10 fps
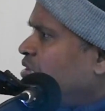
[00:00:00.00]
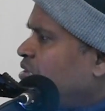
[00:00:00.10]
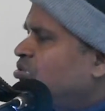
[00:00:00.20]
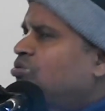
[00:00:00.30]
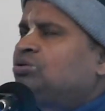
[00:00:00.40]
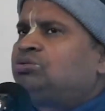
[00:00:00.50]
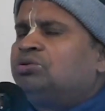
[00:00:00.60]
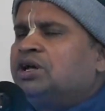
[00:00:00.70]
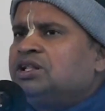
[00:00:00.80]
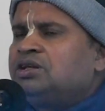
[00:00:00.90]
You go to
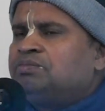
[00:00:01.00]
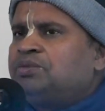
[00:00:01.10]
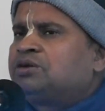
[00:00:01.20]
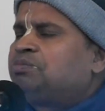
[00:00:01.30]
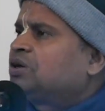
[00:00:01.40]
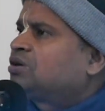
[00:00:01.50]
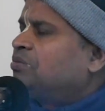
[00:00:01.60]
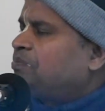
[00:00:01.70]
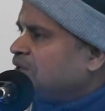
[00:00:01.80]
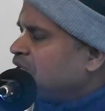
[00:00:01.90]
any big
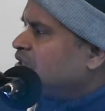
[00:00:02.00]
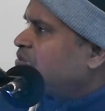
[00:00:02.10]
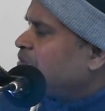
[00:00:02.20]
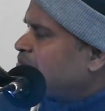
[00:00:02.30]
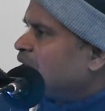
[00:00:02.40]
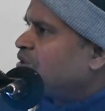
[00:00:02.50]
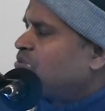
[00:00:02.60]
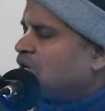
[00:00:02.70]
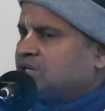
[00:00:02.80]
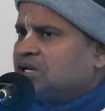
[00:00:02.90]
company, people are
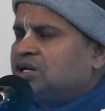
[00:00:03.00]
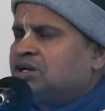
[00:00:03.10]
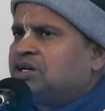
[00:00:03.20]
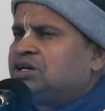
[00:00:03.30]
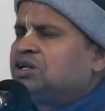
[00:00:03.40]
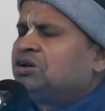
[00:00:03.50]
working with